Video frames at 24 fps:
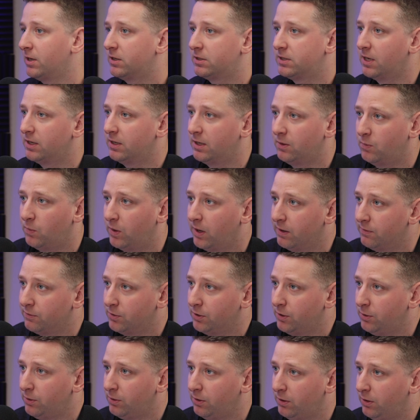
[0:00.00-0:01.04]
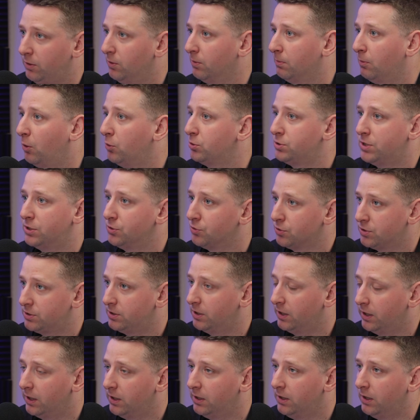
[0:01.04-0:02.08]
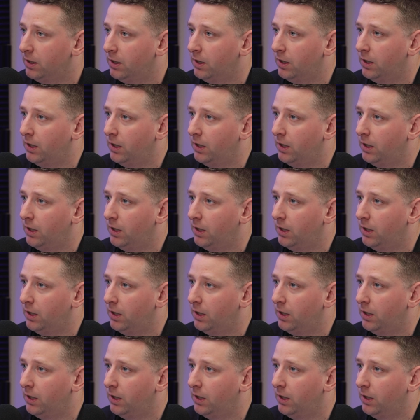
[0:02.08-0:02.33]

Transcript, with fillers: send in whatever you're most interested in.